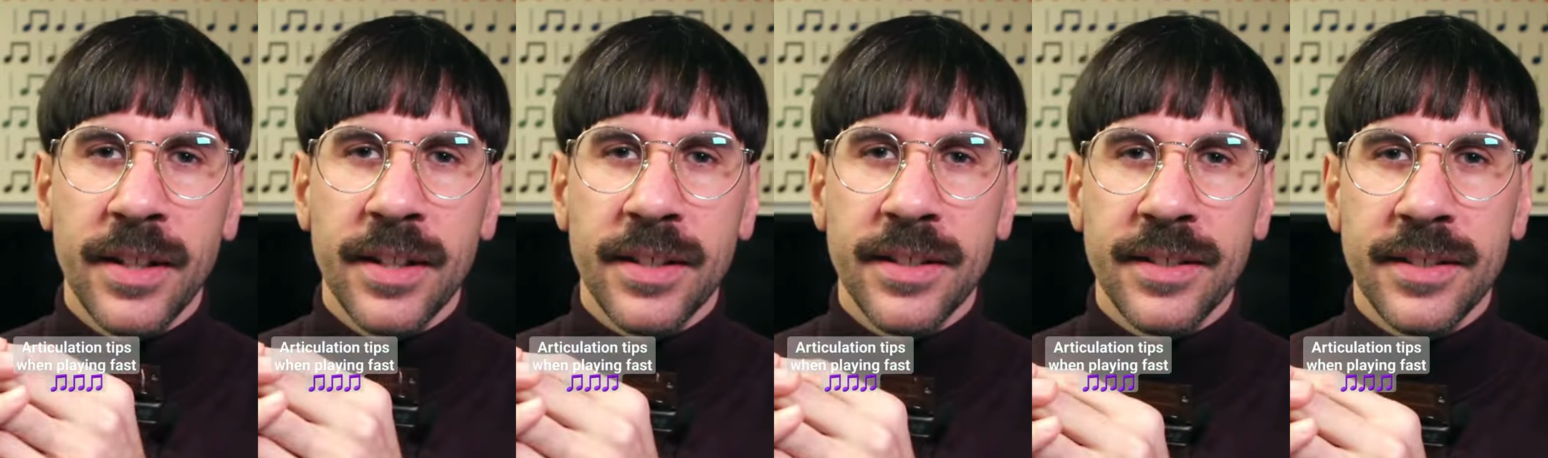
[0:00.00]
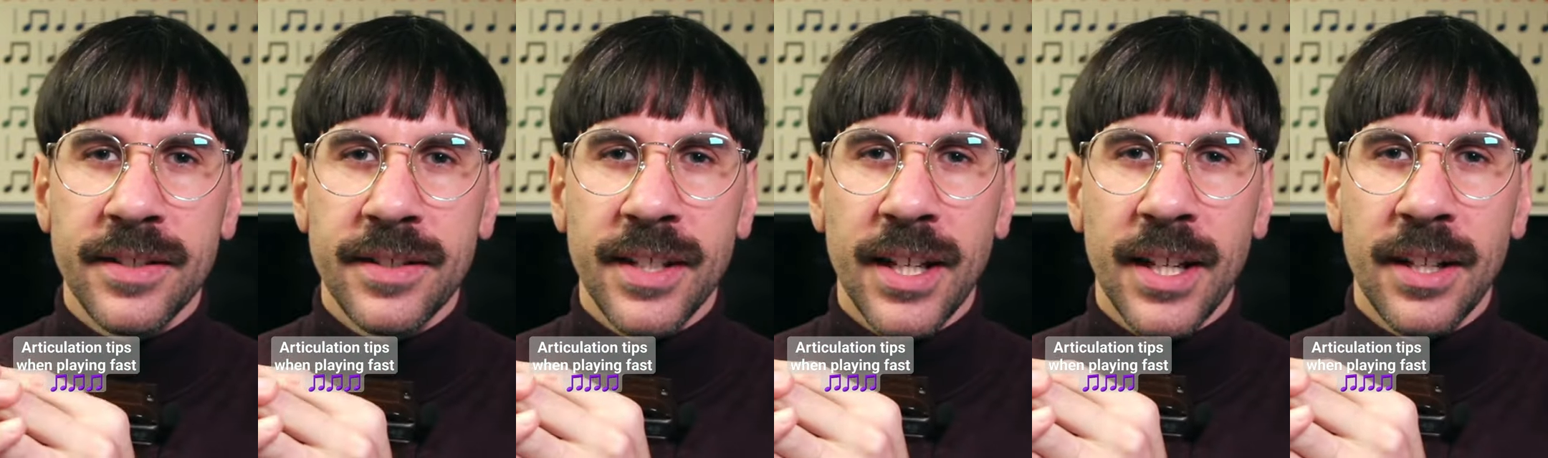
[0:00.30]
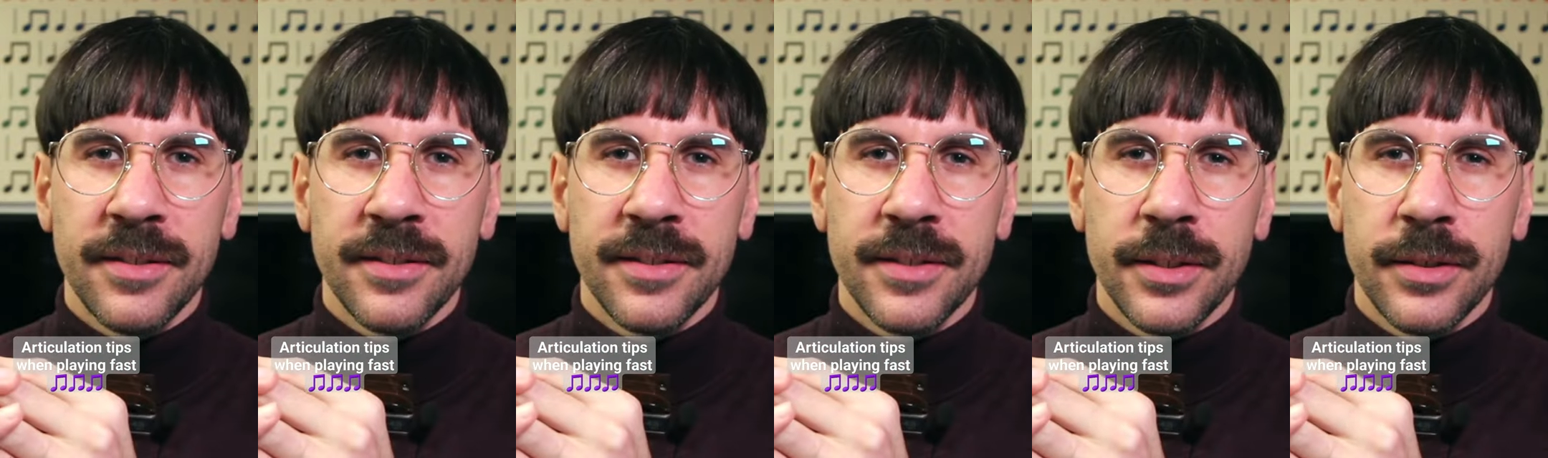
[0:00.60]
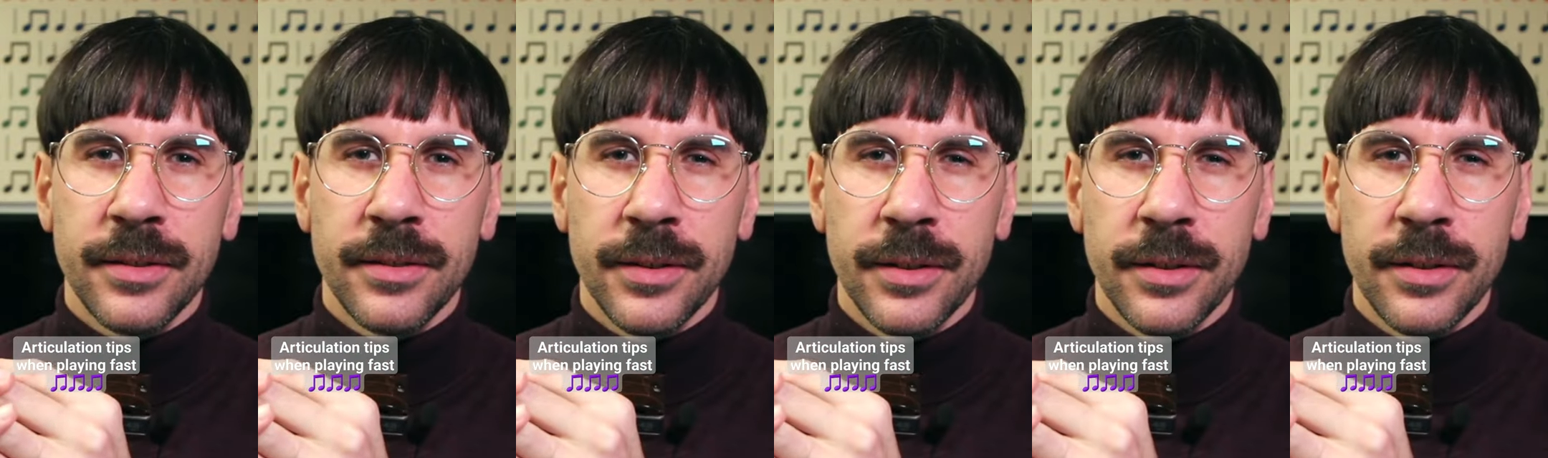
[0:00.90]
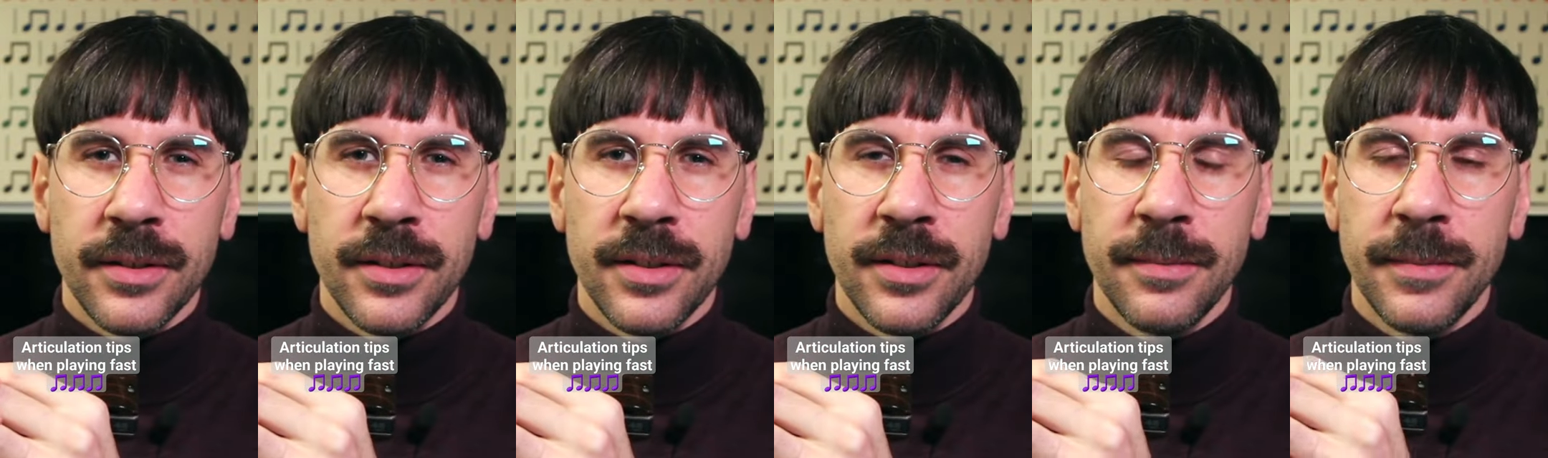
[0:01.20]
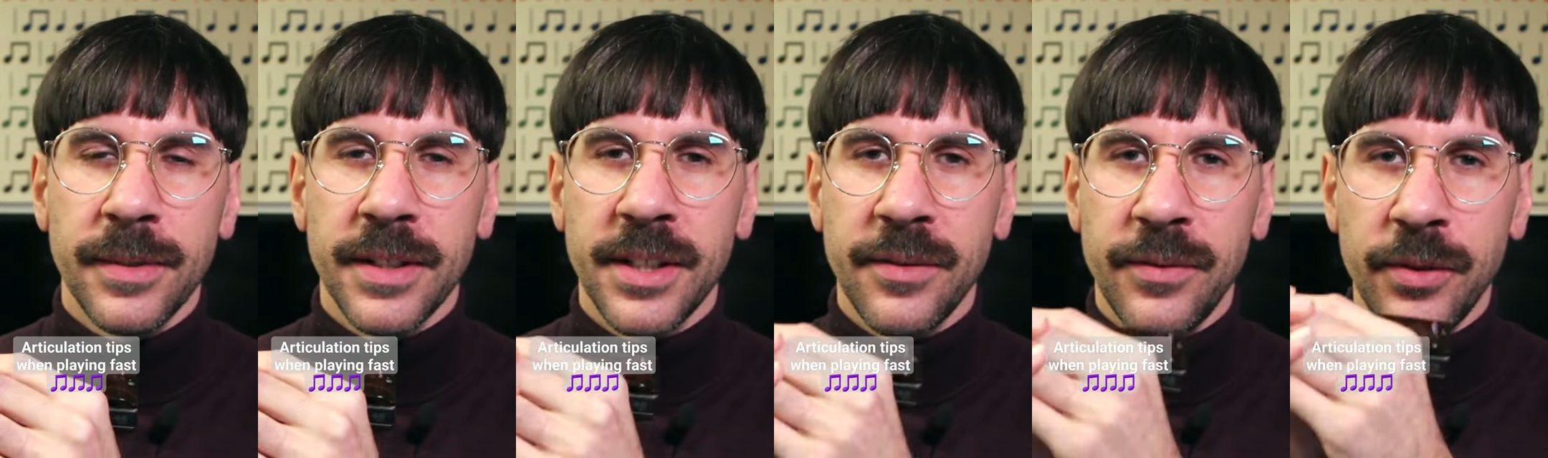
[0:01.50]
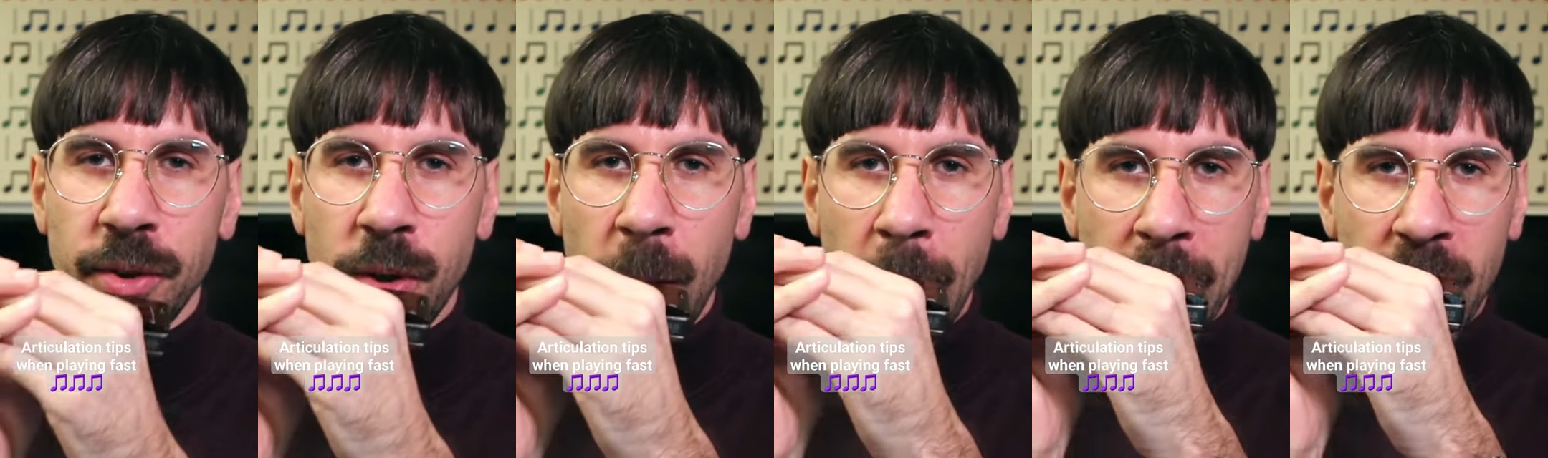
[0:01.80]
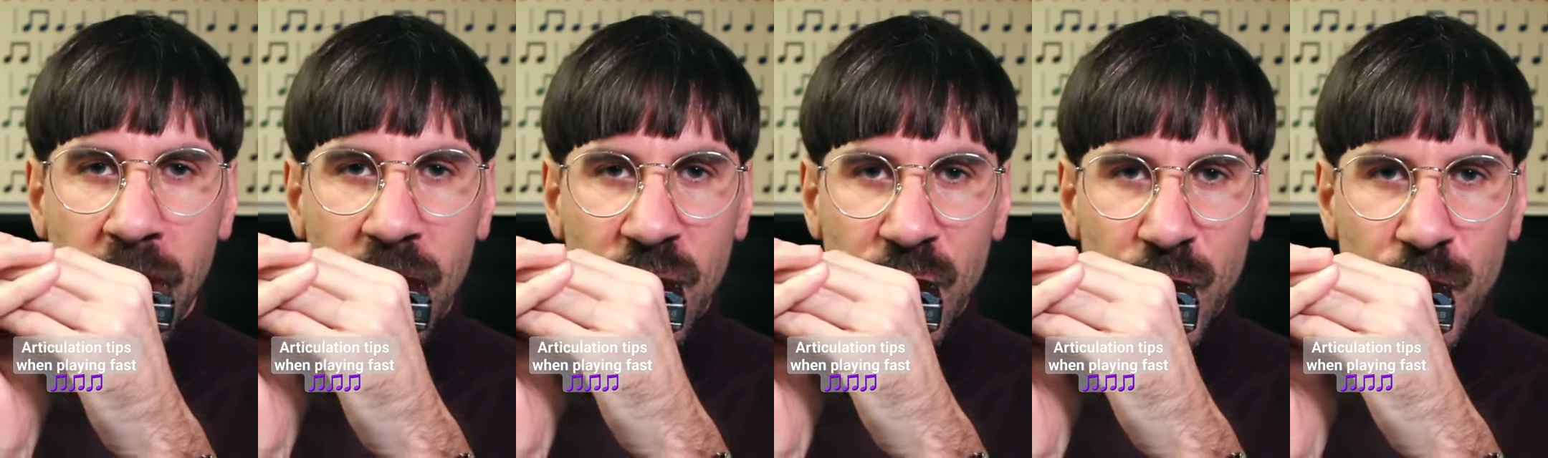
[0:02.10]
it doesn't sound so good. But if you,